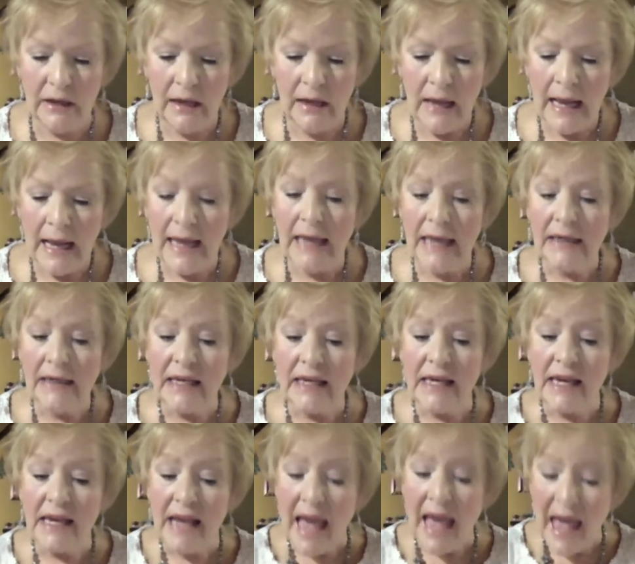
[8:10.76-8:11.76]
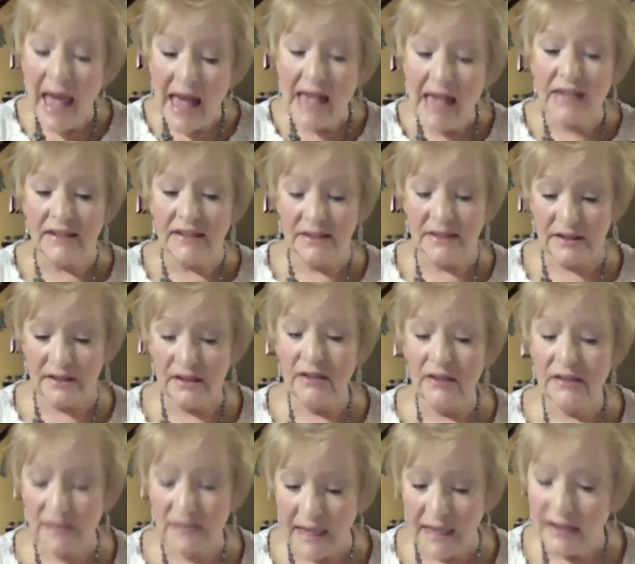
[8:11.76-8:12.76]
And he has
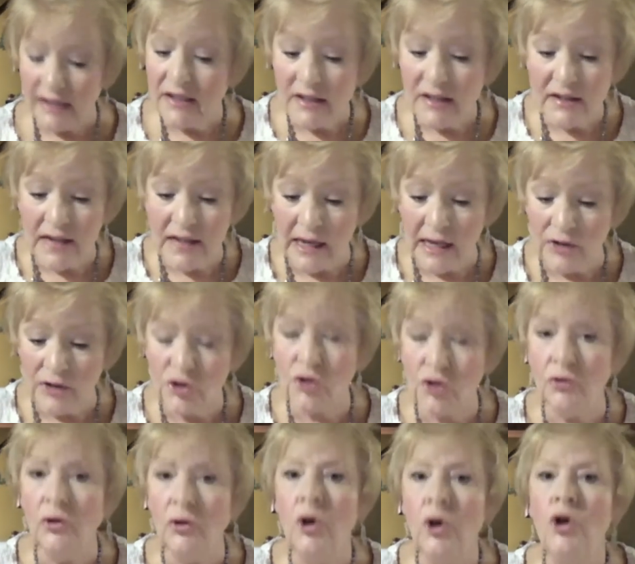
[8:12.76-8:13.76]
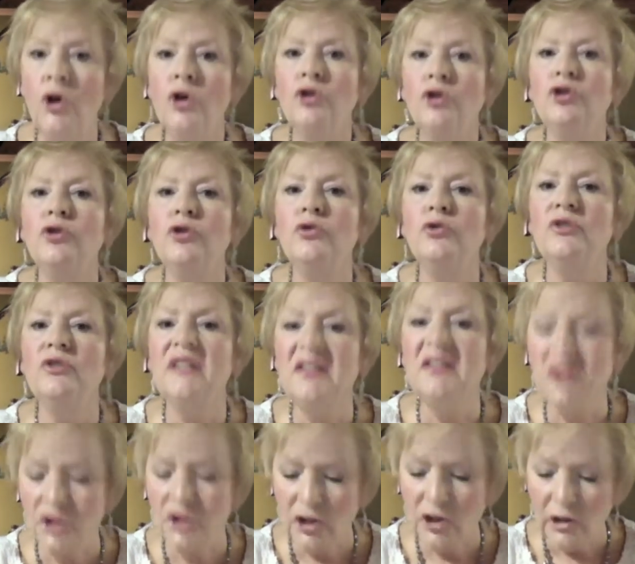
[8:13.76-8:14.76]
sent his angel to
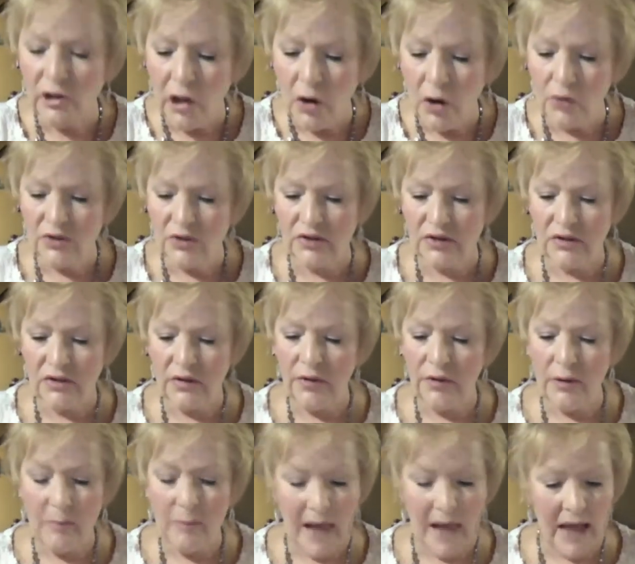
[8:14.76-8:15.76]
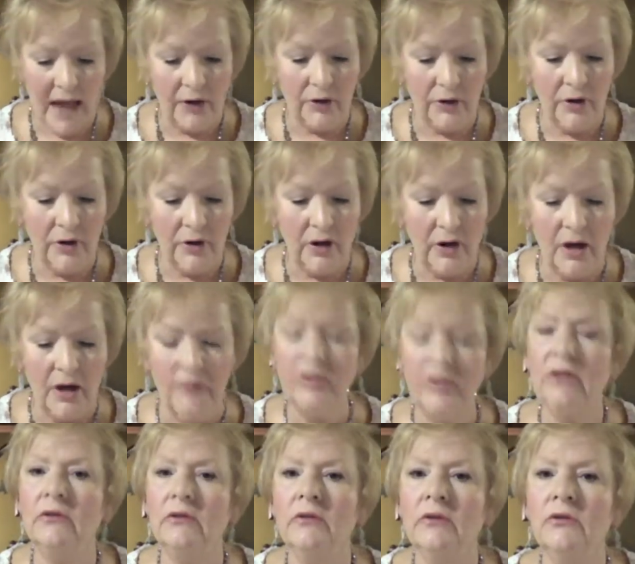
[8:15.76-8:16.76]
disclose the pattern of
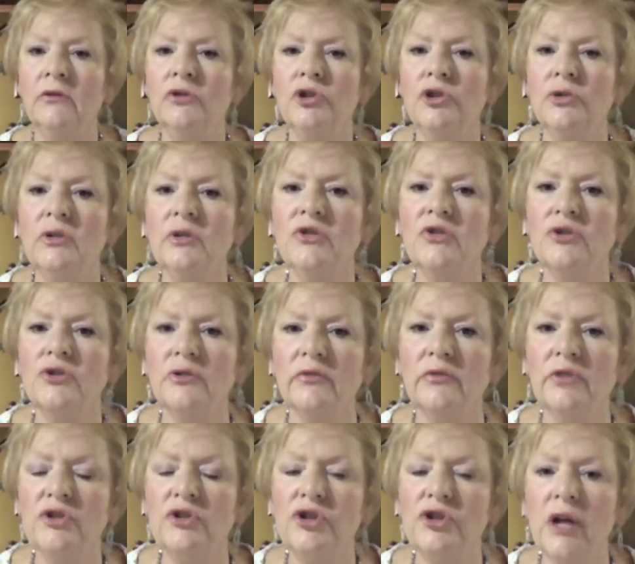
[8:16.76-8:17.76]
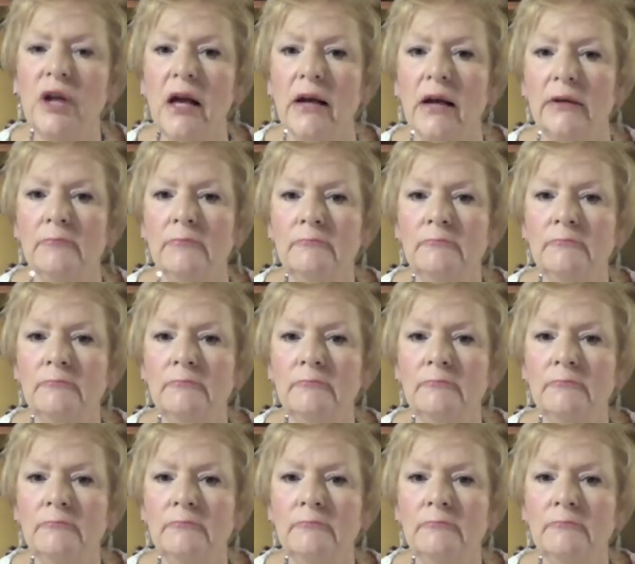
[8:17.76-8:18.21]
it to his servant John.